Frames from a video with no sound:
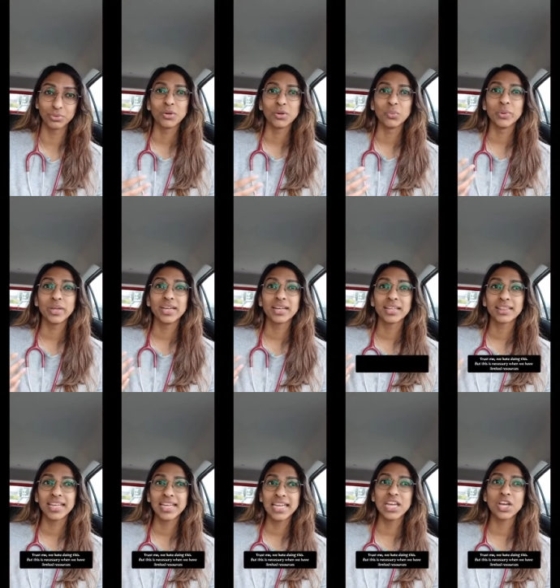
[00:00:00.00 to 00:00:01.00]
We are
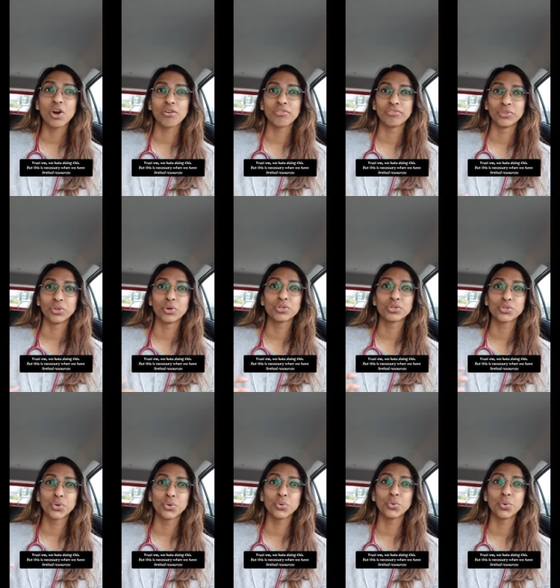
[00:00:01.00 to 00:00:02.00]
thinking of those
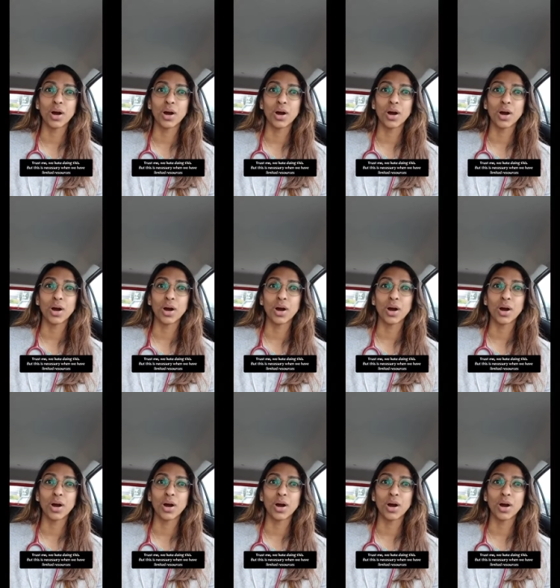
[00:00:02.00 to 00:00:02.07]
who